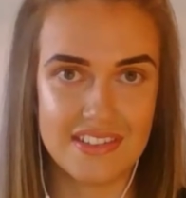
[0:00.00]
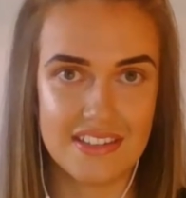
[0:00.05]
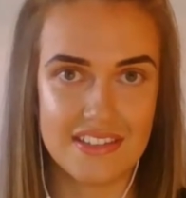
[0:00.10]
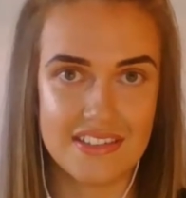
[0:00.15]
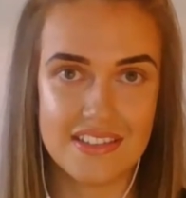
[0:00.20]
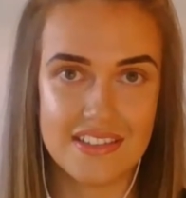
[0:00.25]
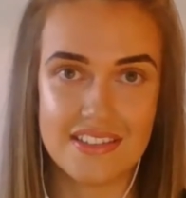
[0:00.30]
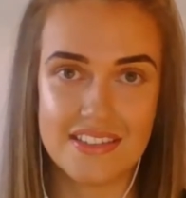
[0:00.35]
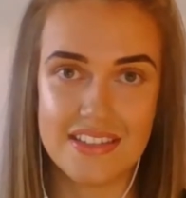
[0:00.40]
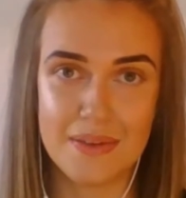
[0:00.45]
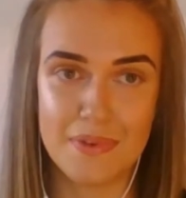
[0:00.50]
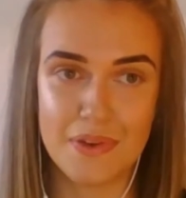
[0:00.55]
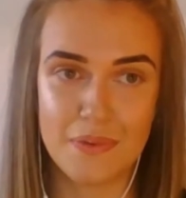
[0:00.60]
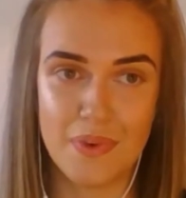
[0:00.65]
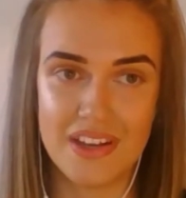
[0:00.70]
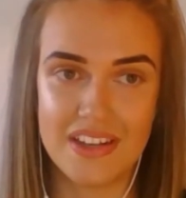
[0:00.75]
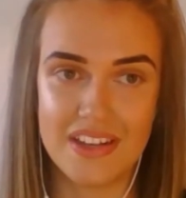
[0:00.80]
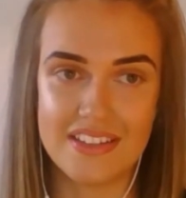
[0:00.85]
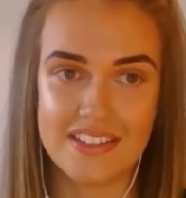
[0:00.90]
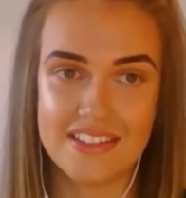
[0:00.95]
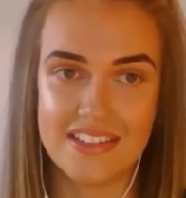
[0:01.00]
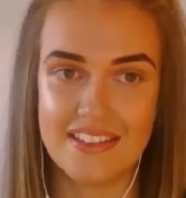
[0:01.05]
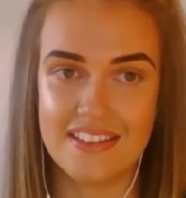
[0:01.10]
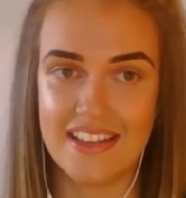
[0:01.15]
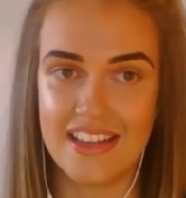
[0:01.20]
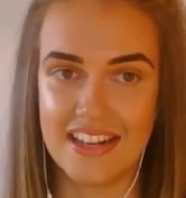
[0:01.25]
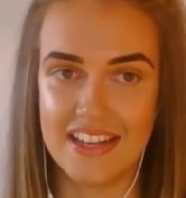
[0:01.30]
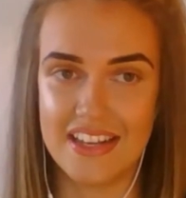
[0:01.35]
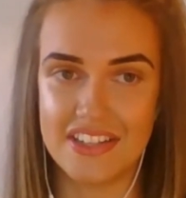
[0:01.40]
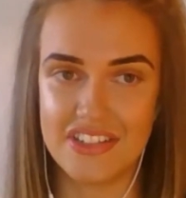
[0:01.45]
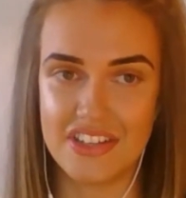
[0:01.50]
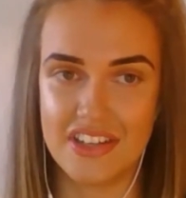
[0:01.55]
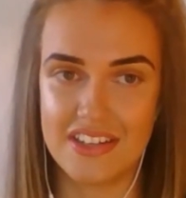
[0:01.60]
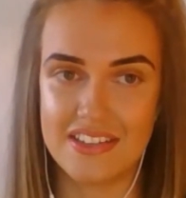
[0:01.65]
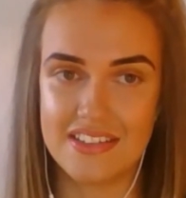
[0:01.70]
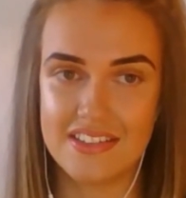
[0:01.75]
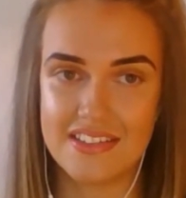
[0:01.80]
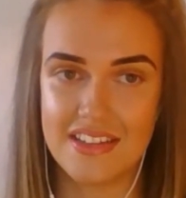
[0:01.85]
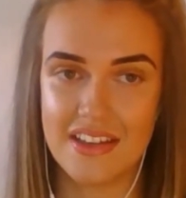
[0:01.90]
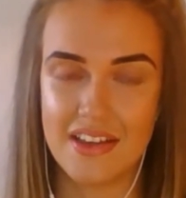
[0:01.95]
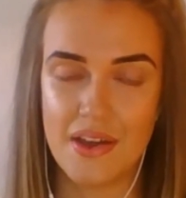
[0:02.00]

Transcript: and systemic waste in the NHS,